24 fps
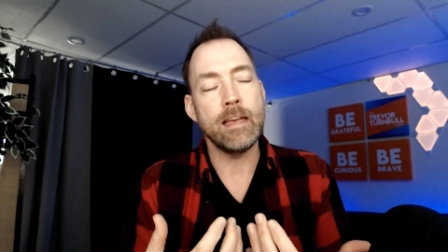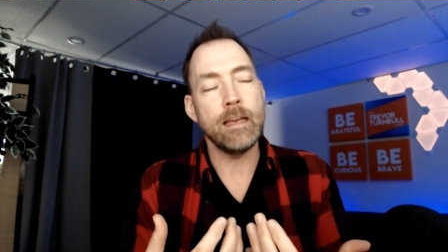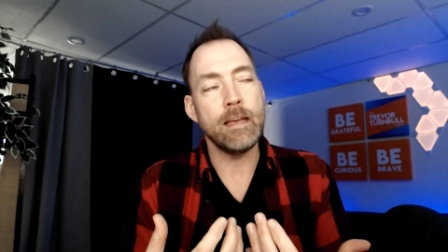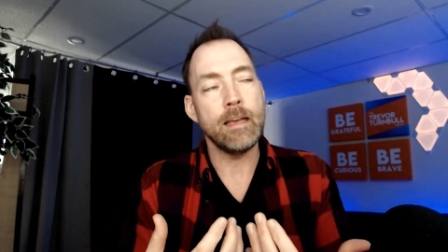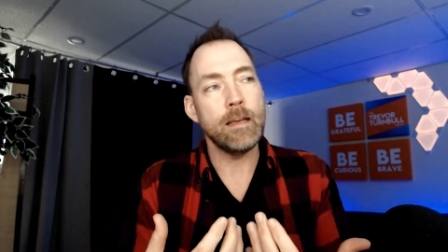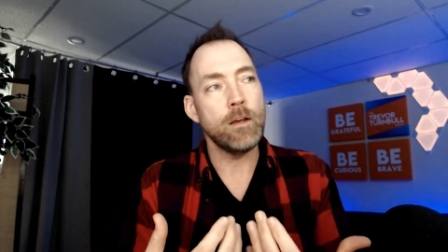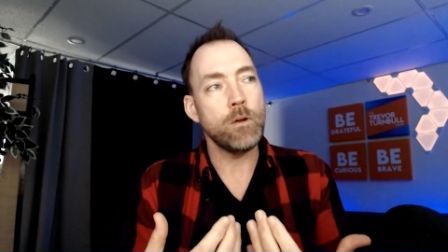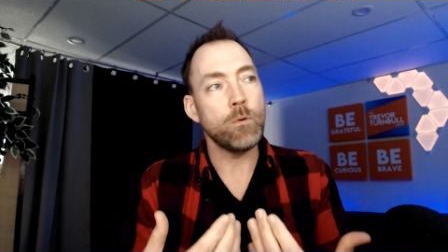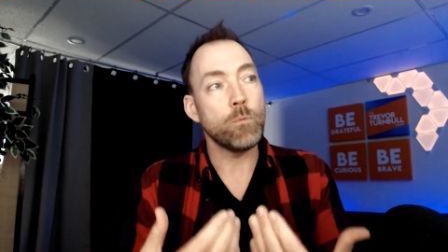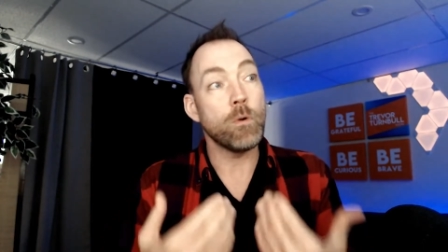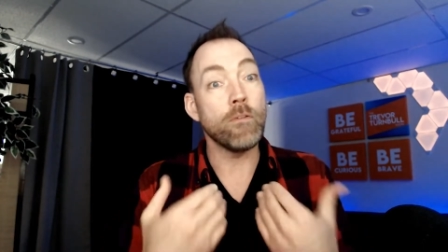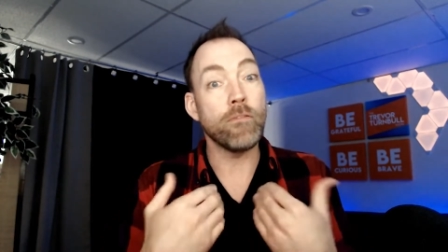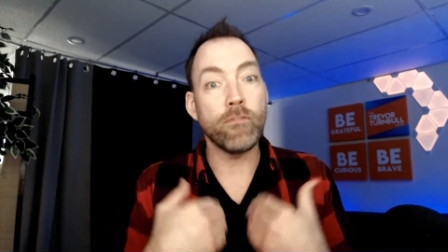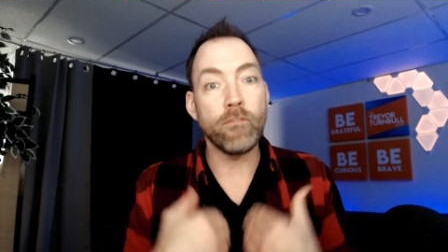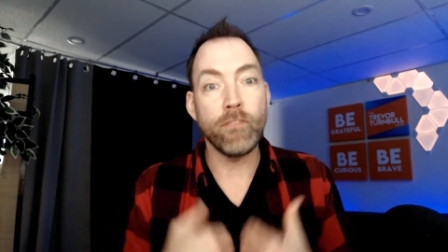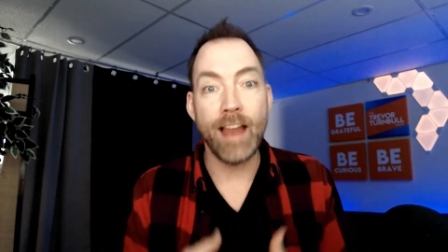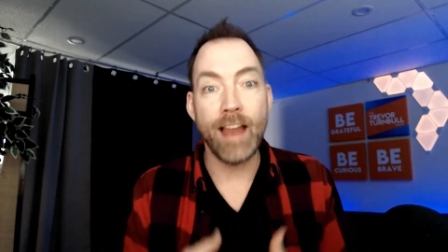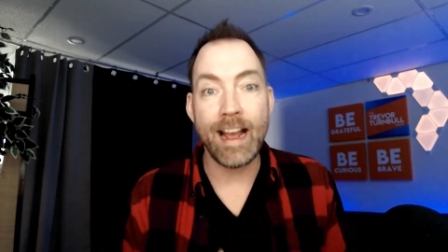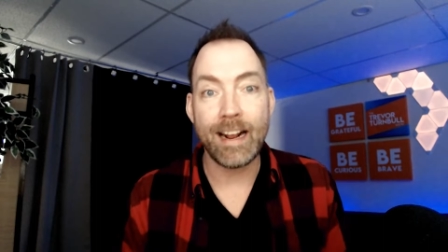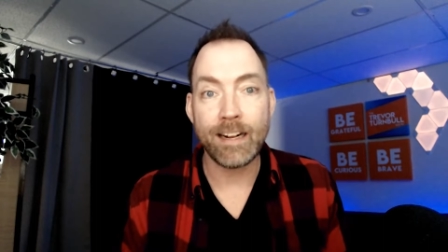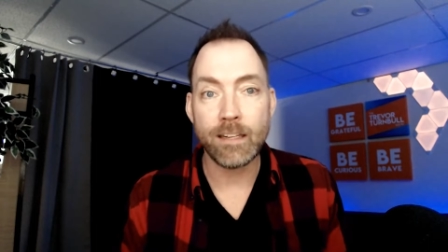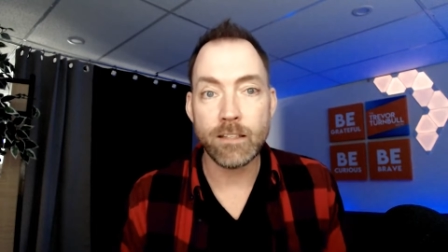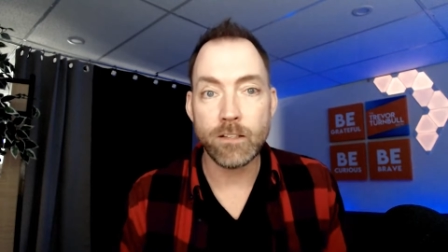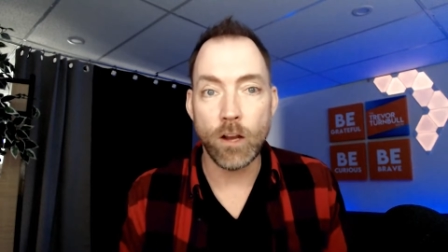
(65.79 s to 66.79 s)

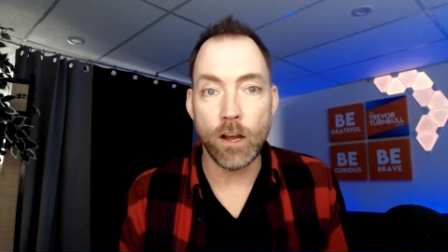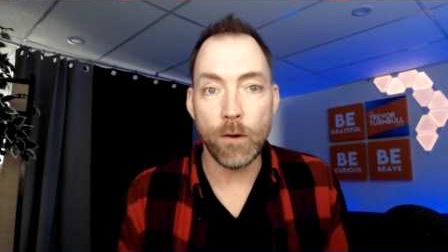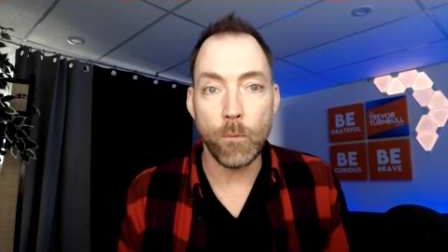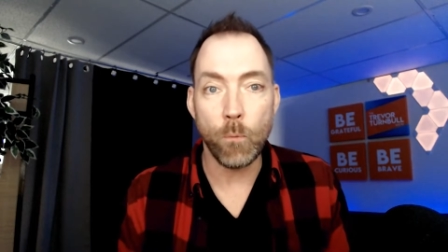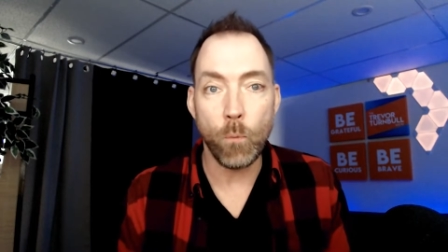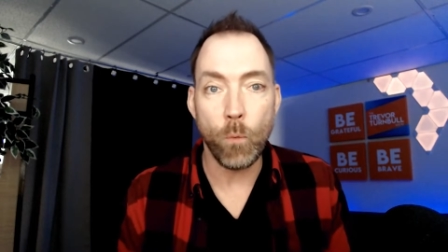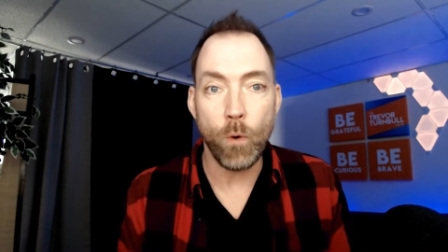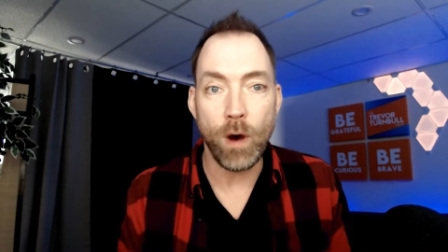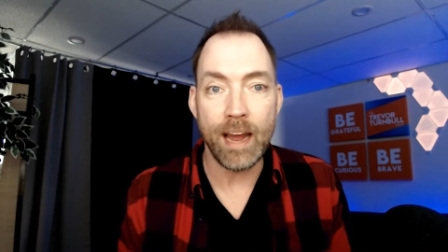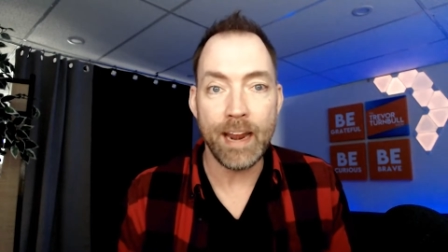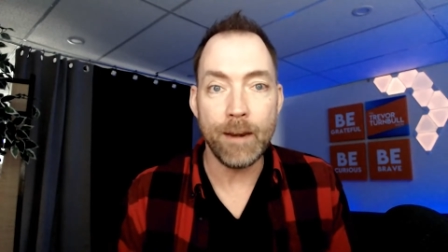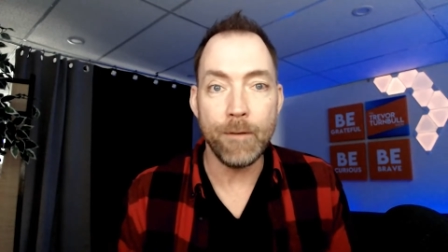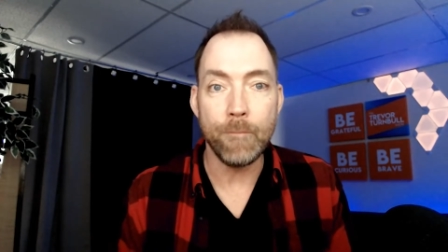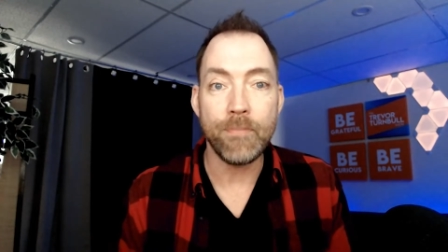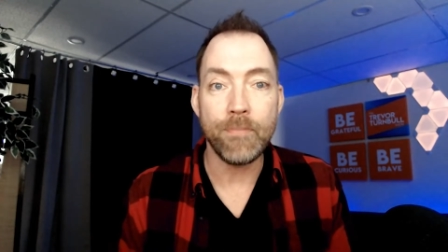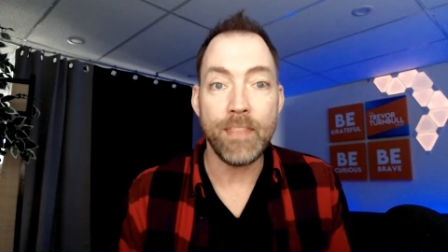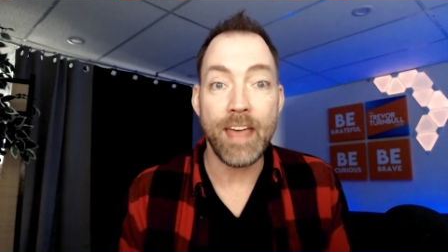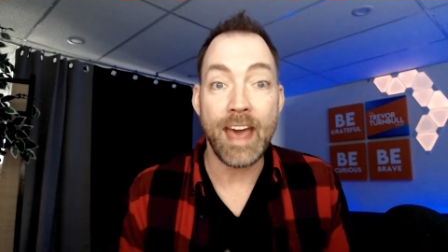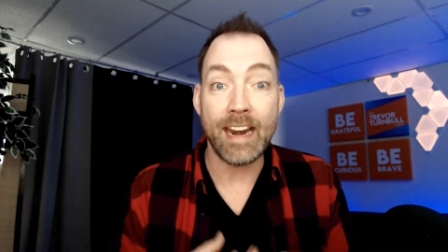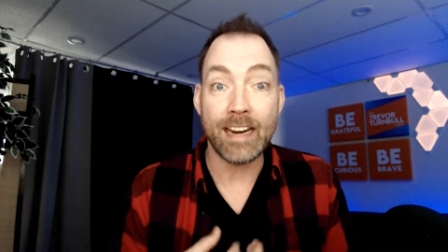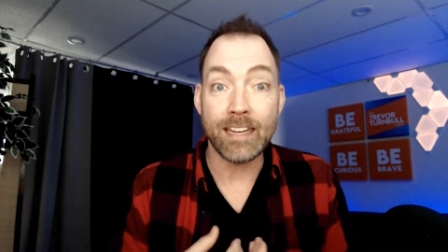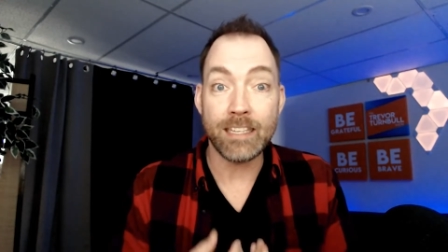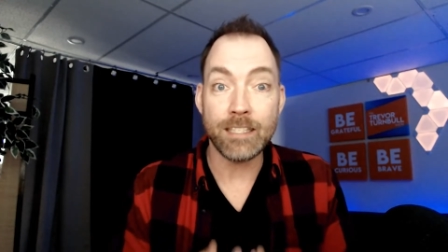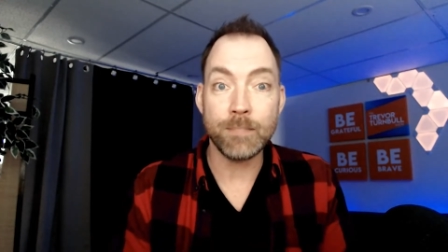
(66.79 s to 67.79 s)
reflect on what that
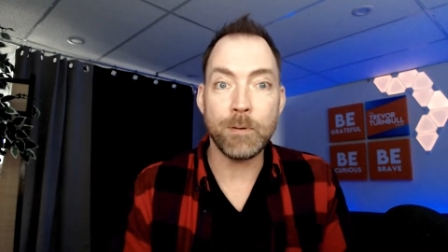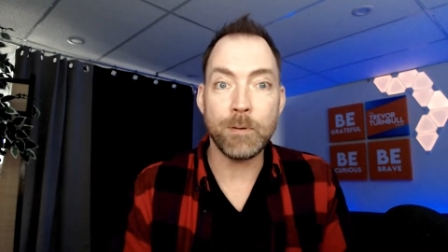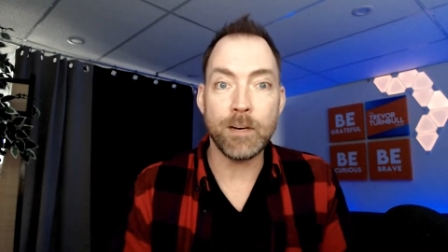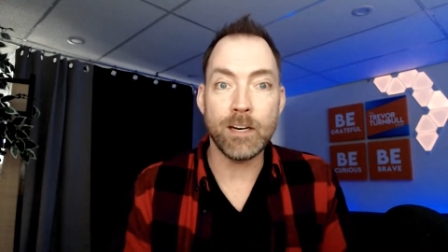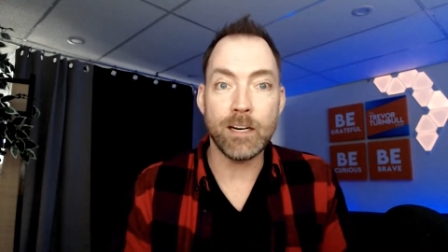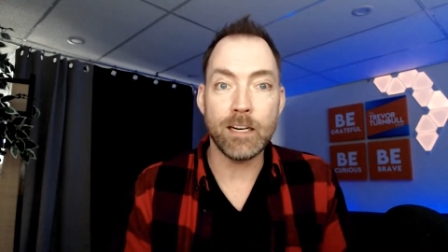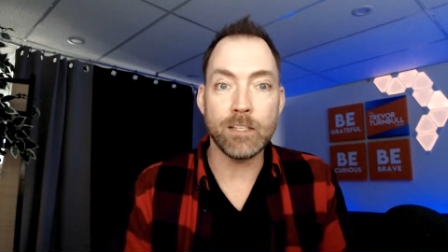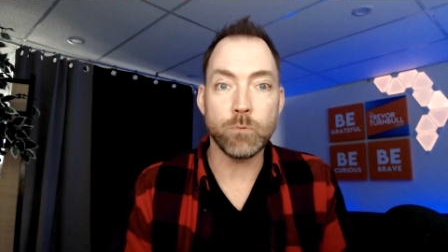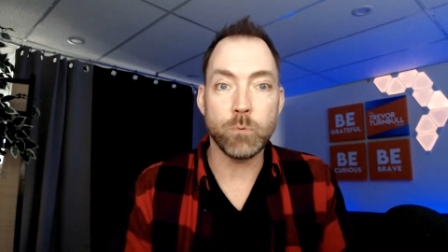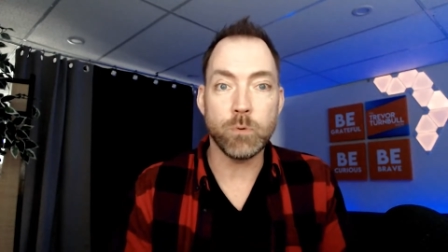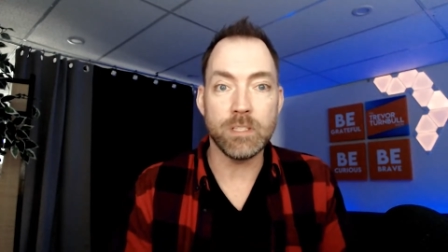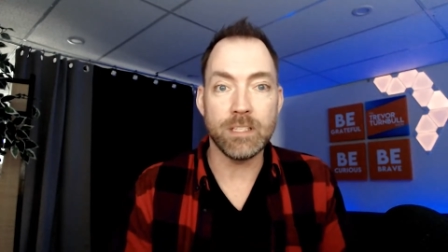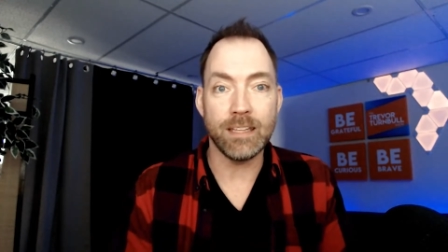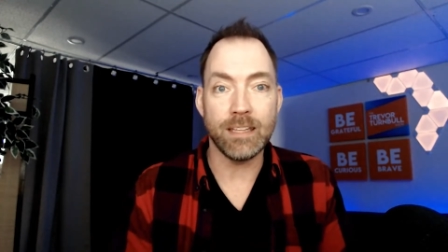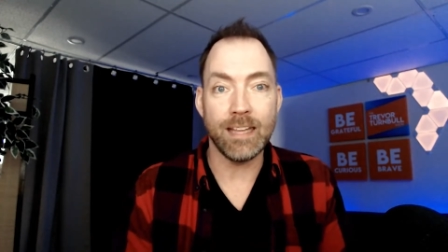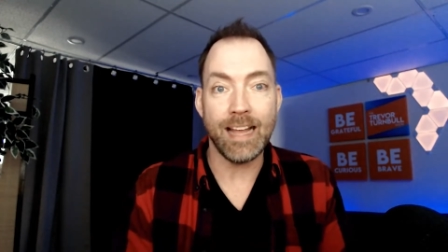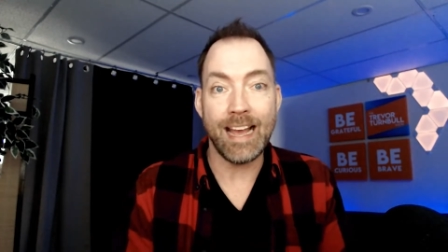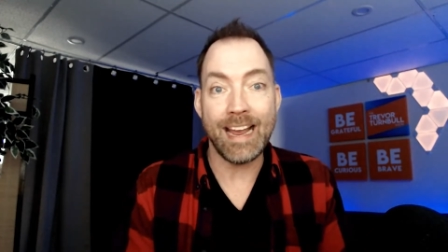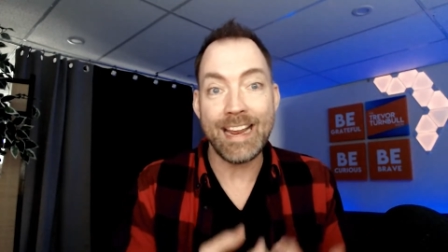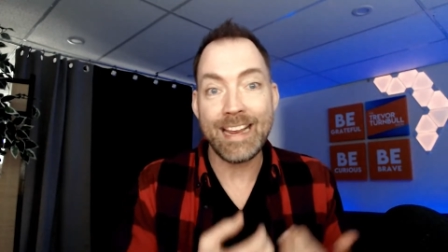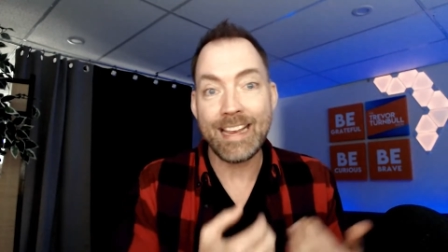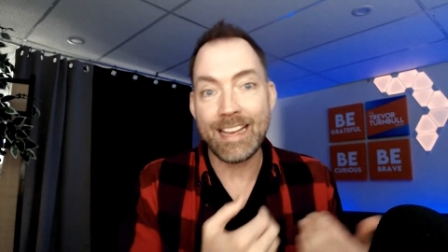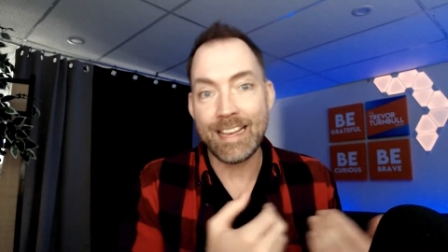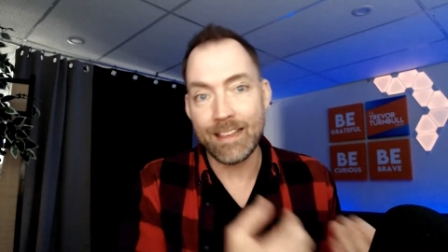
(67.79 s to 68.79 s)
experience was like
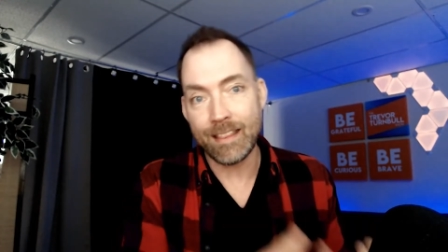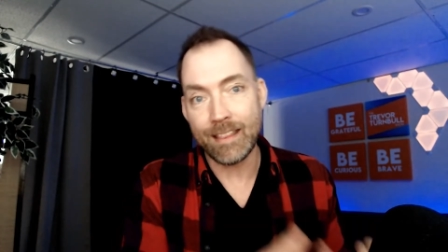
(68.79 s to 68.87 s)
and